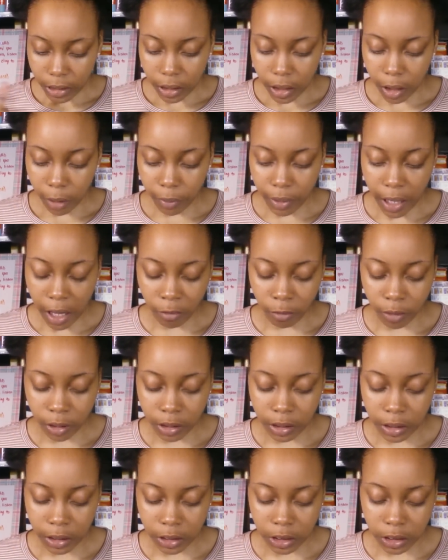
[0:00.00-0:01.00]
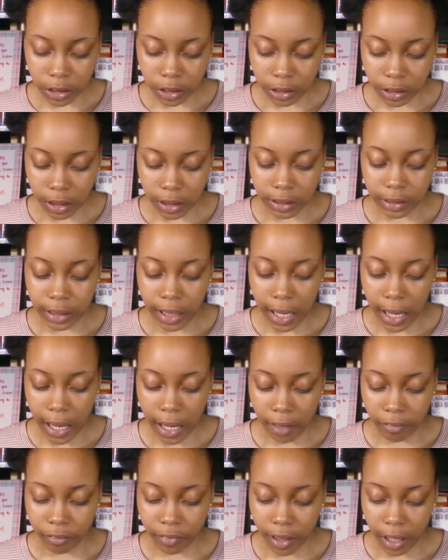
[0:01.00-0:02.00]
Here we have one that she says,
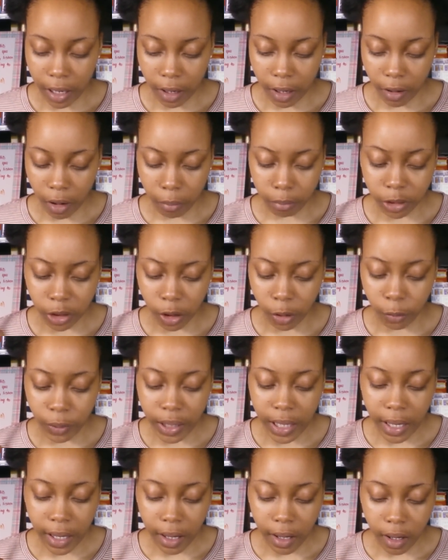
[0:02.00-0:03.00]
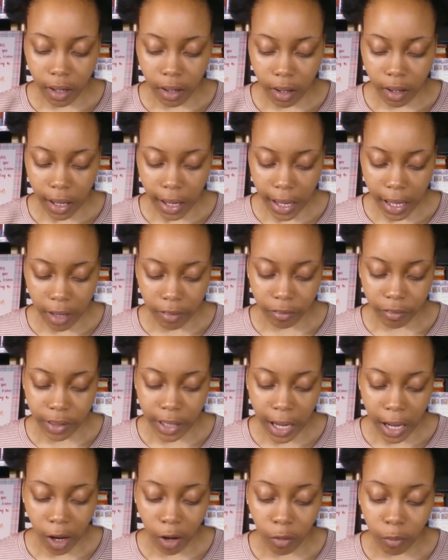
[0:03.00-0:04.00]
Have now, I'm sorry, we have
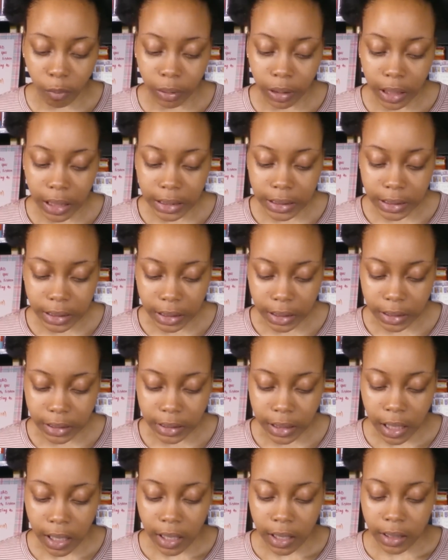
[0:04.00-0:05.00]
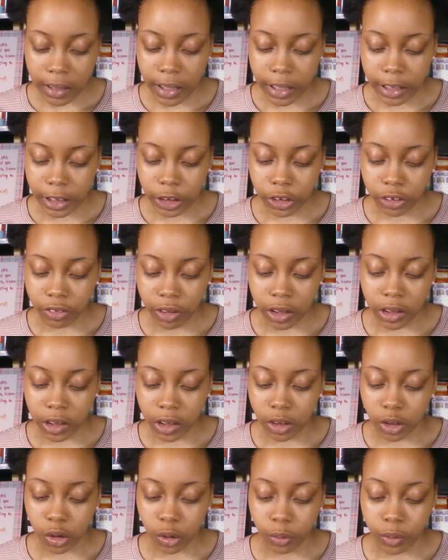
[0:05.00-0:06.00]
now blessings that stretch
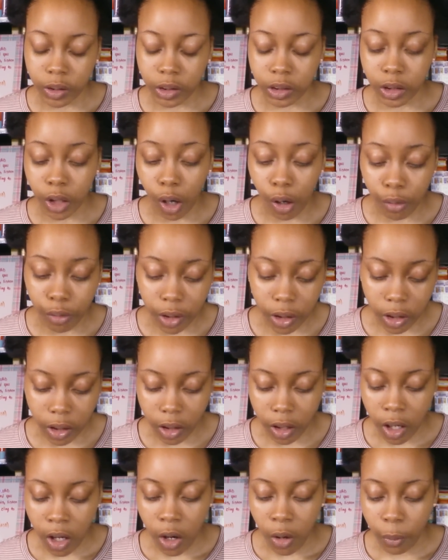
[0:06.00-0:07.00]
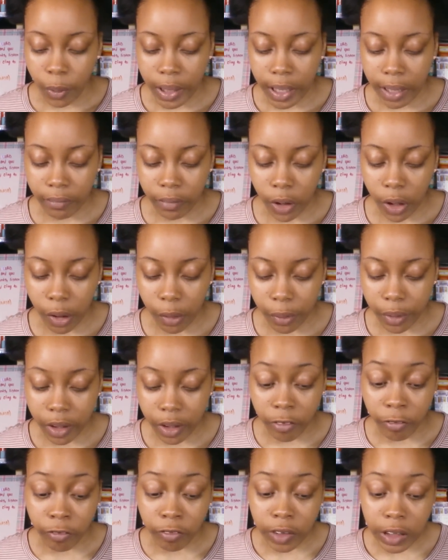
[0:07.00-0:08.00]
into eternity. We have current
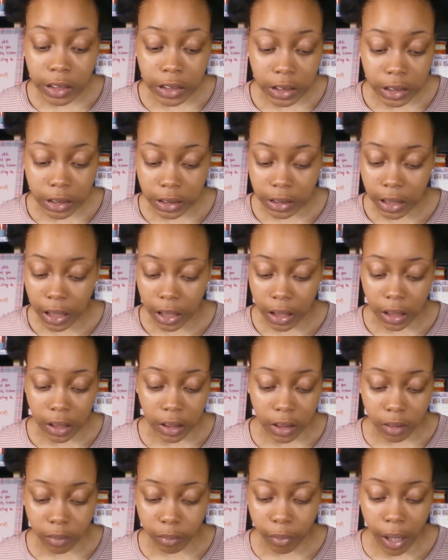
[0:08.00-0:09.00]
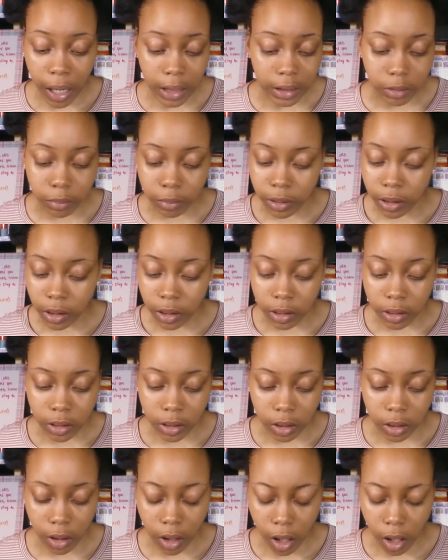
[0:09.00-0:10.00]
afflictions that couldn't possibly
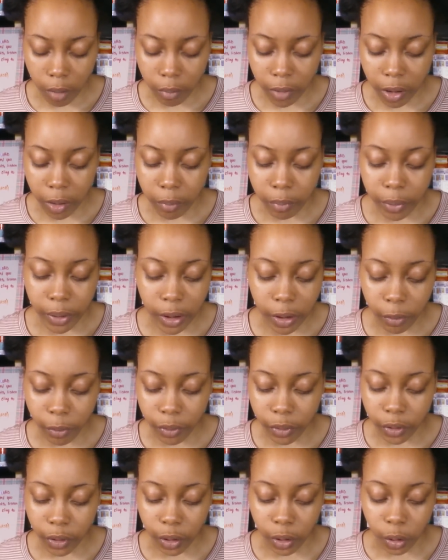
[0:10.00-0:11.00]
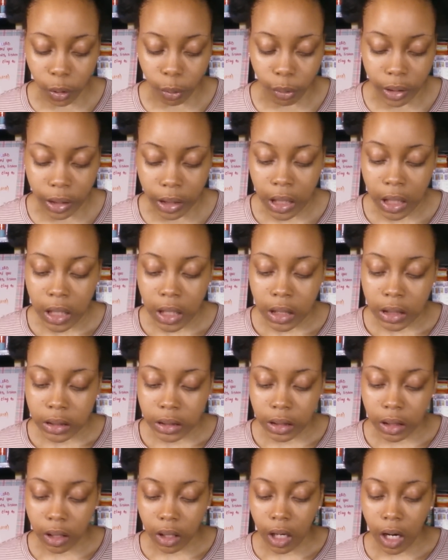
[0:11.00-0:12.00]
um, compare with the glory
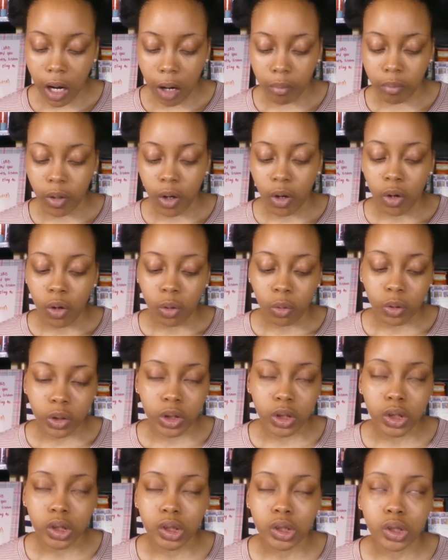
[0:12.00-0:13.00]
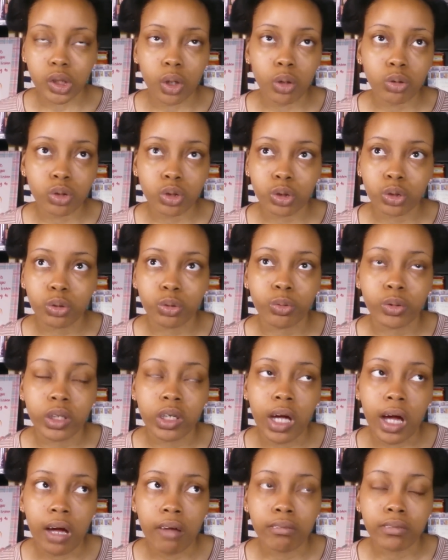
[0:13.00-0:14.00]
to come which is so true.
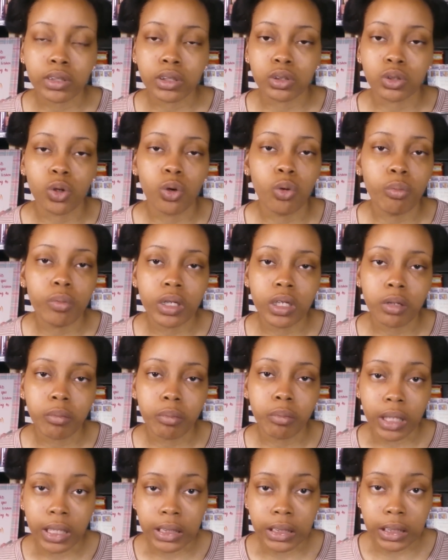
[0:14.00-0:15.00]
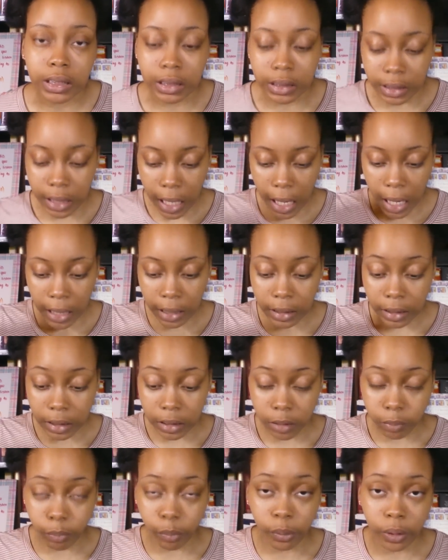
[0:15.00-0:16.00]
We have so many blessings at
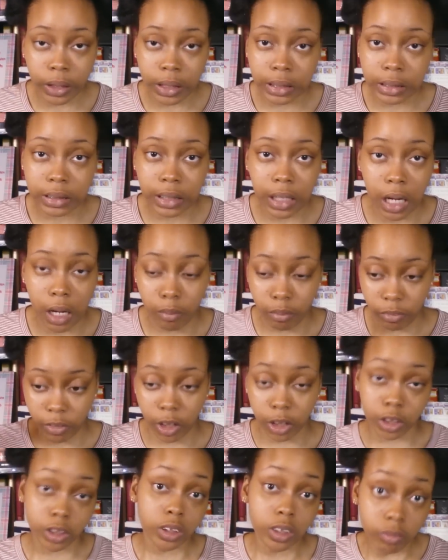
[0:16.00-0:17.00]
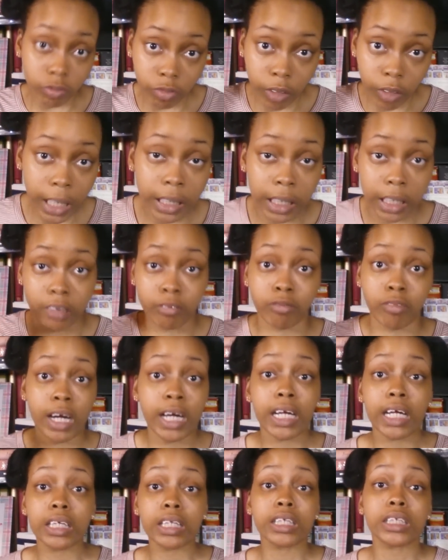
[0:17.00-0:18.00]
this point in time, right? Like
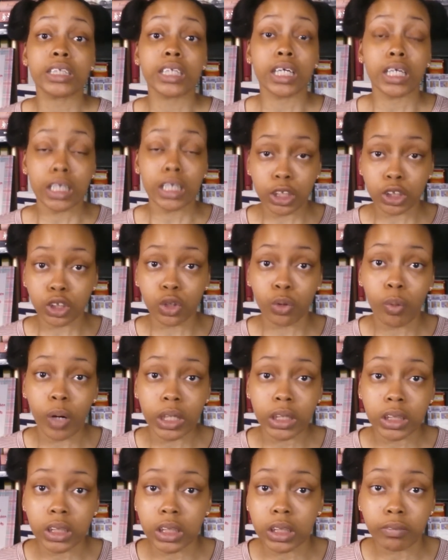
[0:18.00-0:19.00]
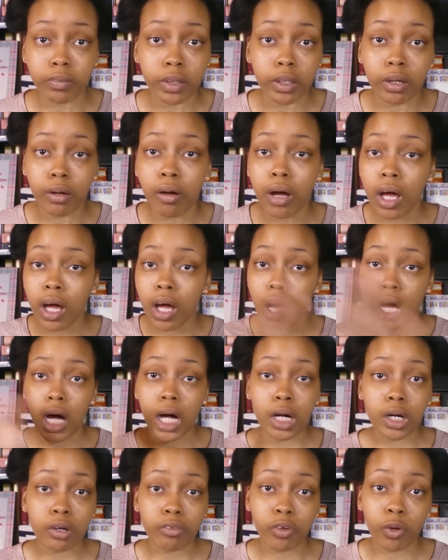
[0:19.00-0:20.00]
right at this second as you're watching this video.
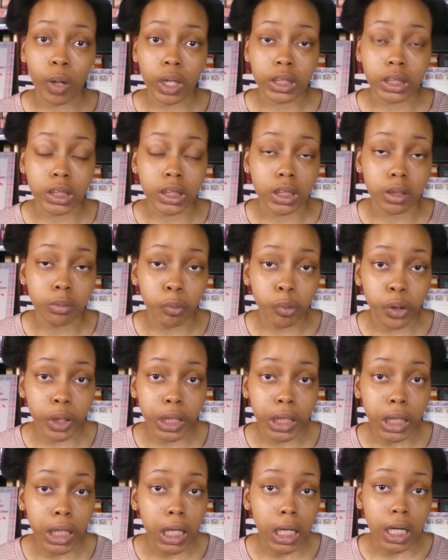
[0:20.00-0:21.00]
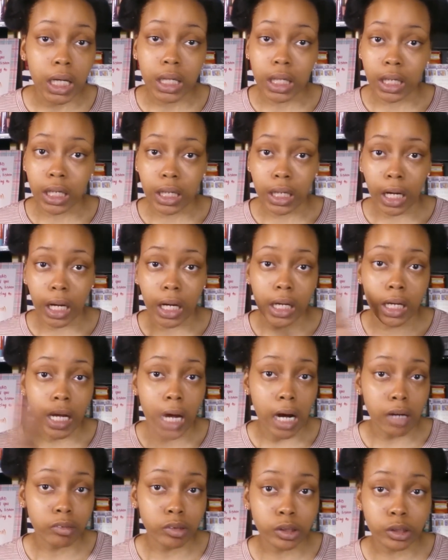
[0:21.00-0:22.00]
I don't know if you're watching in the morning, late at night, in
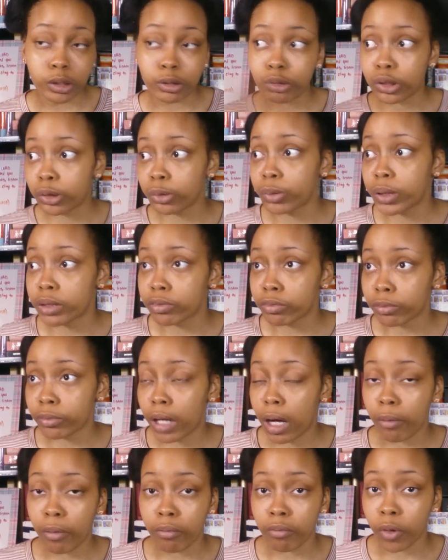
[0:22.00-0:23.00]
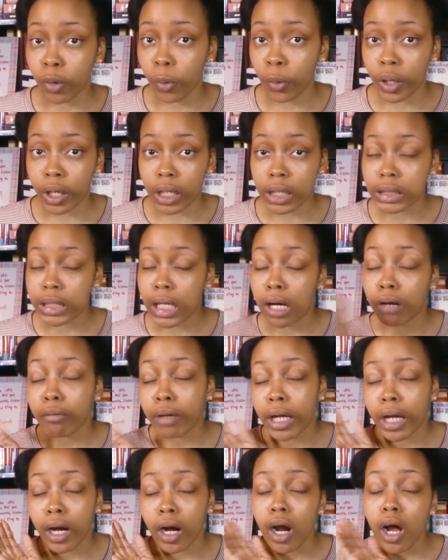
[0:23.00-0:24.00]
the afternoon, two weeks from now when I'm recording this. I don't
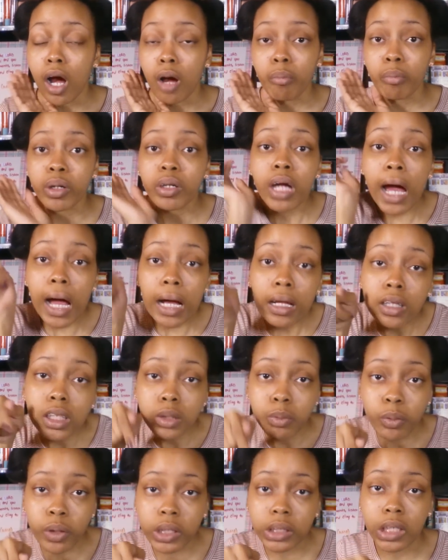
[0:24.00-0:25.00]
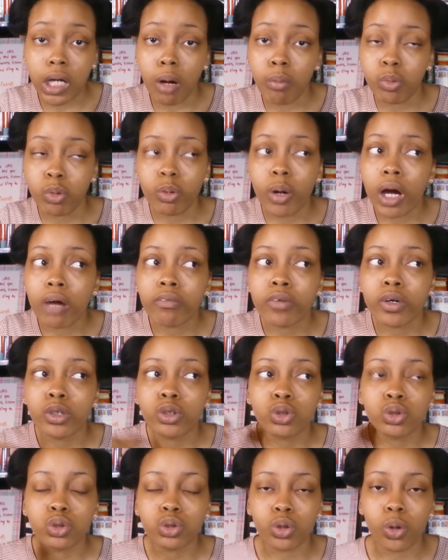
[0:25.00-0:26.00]
care. But at this point in time, you have
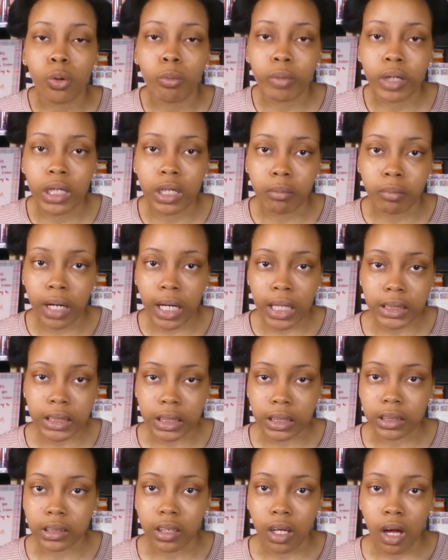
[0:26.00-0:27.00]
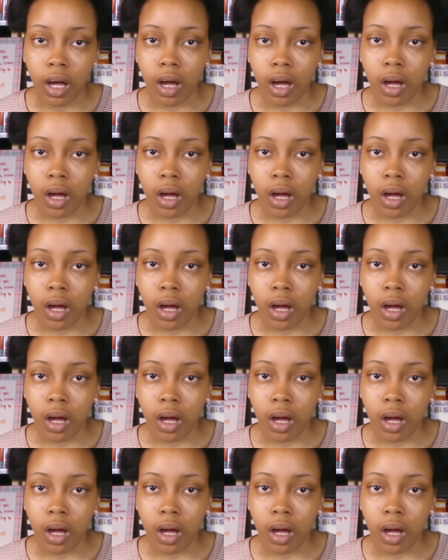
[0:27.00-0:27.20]
so many blessings.